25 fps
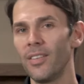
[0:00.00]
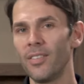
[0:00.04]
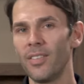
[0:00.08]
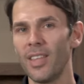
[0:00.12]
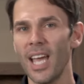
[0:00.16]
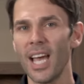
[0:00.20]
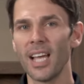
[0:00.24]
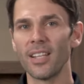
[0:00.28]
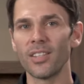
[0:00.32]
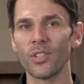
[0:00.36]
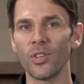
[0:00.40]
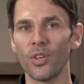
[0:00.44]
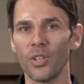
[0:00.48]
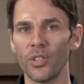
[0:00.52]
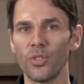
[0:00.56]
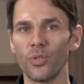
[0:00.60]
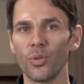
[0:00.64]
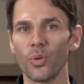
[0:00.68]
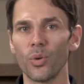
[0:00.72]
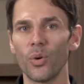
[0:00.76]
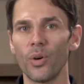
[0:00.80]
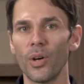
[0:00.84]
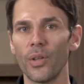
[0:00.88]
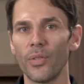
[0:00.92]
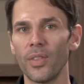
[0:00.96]
The outside
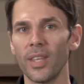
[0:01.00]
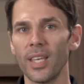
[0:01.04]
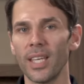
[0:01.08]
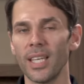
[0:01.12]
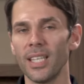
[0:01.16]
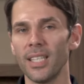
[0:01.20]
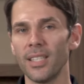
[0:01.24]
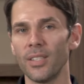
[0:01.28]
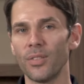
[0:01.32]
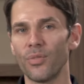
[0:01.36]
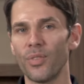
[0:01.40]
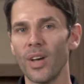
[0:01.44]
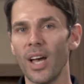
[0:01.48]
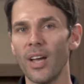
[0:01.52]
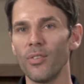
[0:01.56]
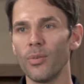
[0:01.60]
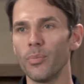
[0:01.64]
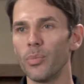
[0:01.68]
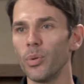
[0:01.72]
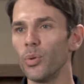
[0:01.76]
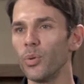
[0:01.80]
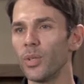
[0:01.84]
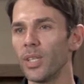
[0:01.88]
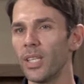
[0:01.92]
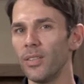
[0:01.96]
draw, I think, is
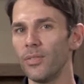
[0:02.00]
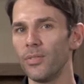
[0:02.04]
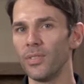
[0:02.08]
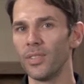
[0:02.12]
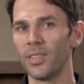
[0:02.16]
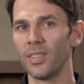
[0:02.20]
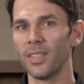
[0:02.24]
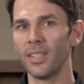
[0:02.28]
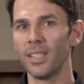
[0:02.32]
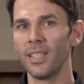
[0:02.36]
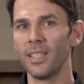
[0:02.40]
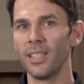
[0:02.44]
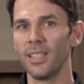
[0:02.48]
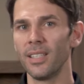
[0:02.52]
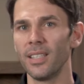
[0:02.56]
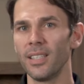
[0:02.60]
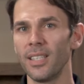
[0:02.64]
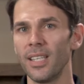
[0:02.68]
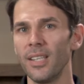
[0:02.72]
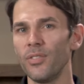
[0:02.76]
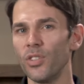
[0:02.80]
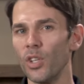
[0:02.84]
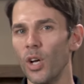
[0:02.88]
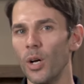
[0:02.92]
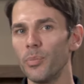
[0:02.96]
favourable, gives
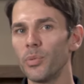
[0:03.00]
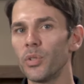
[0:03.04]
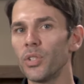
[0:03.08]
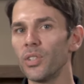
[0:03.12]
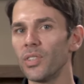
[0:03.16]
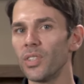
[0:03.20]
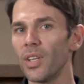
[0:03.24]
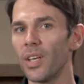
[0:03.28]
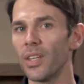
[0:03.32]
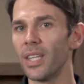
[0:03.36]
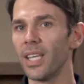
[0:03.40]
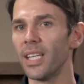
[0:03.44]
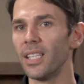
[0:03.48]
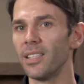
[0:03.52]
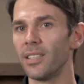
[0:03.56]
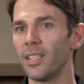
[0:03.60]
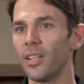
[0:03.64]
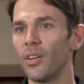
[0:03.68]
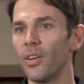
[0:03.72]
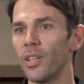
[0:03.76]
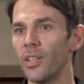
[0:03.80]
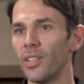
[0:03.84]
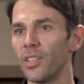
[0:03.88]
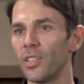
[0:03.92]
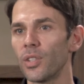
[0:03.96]
options, I think,
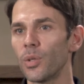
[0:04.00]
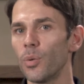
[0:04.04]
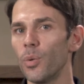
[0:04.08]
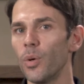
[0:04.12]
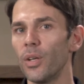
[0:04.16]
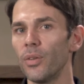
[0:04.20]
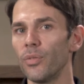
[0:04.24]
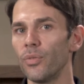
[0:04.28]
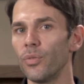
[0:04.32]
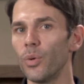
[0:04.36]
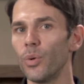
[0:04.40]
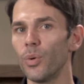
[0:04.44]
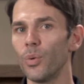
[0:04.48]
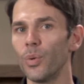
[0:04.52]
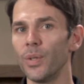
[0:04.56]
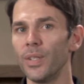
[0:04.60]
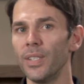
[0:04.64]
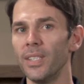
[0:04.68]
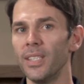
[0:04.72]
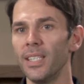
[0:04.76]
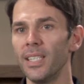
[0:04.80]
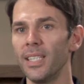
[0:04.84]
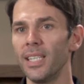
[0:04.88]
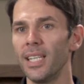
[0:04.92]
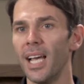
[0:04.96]
to either squirt
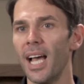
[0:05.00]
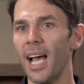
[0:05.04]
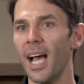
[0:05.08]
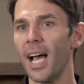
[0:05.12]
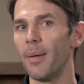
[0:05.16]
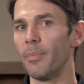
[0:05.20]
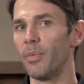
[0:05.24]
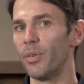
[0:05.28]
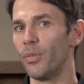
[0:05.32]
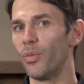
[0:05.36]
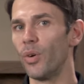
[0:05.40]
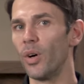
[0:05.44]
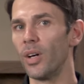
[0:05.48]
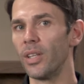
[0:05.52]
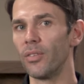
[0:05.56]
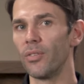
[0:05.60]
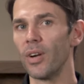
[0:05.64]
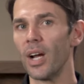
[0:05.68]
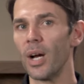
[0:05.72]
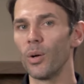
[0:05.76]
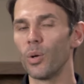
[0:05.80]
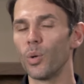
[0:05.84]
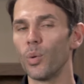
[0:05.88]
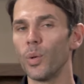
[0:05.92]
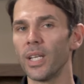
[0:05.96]
forward and find the
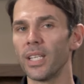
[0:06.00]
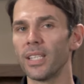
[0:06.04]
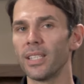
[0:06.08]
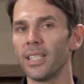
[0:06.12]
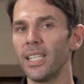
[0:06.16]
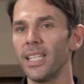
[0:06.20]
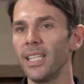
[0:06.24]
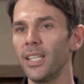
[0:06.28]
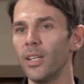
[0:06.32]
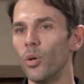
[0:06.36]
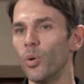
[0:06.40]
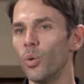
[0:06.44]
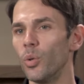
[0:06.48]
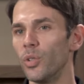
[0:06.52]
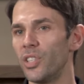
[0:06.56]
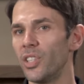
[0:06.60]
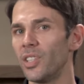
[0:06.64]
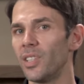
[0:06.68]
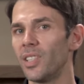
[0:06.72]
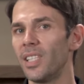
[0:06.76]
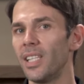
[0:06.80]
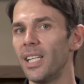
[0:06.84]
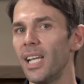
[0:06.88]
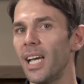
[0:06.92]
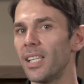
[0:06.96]
rail quickly, or
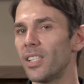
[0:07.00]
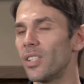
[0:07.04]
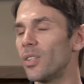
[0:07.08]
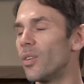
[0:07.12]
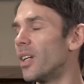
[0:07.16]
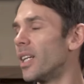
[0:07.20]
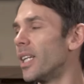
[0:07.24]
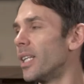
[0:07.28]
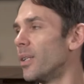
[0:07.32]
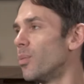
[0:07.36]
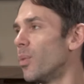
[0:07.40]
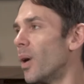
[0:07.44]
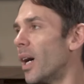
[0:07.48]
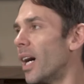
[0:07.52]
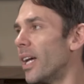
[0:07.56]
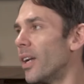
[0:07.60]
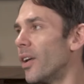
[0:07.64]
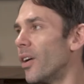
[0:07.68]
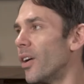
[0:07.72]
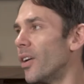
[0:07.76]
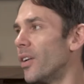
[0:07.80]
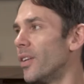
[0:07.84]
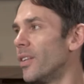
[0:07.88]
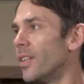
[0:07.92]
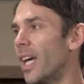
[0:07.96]
just sit outside
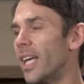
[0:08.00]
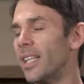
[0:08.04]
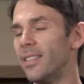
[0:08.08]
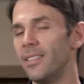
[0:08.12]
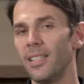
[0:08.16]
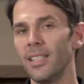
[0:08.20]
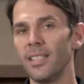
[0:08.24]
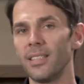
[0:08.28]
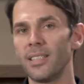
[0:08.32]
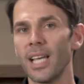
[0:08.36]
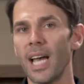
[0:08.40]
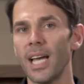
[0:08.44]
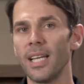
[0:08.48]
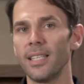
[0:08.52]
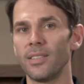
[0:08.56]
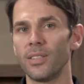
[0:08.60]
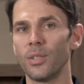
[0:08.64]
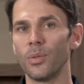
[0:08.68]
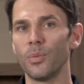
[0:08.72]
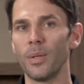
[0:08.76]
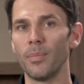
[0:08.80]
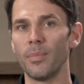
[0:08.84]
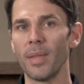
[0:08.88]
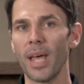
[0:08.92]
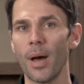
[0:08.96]
Eduardo and dictate
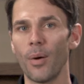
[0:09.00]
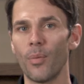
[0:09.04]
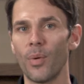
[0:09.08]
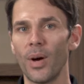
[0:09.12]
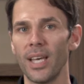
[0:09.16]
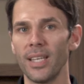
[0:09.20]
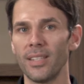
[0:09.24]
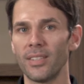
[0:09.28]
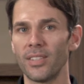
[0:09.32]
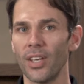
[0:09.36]
to him that way.